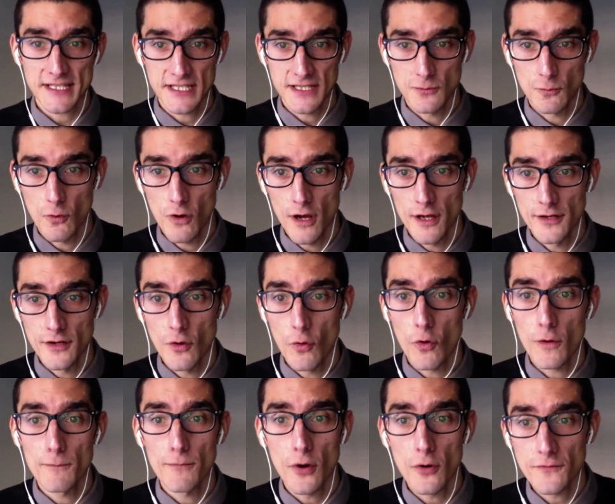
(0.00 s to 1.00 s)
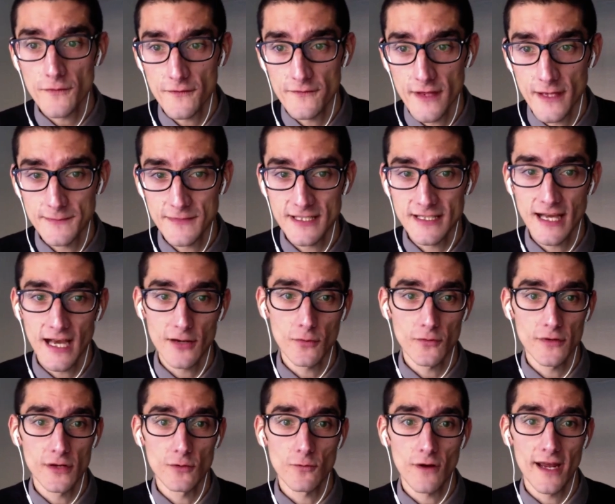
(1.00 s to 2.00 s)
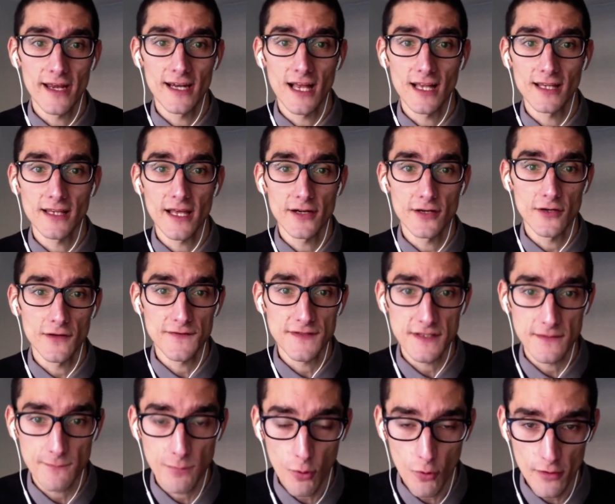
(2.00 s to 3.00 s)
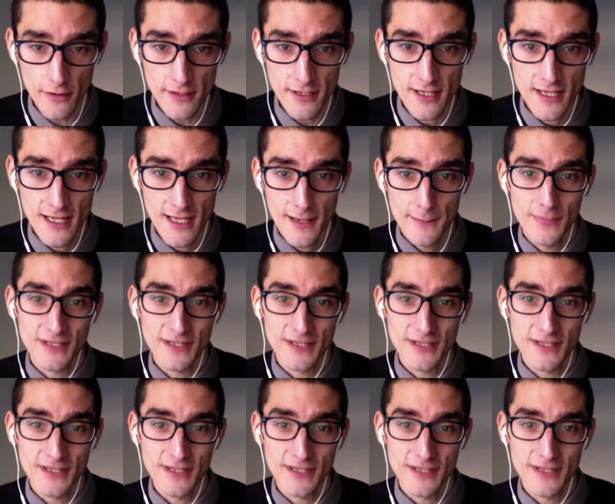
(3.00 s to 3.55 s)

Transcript: asking one or both of them to not only write a letter of support,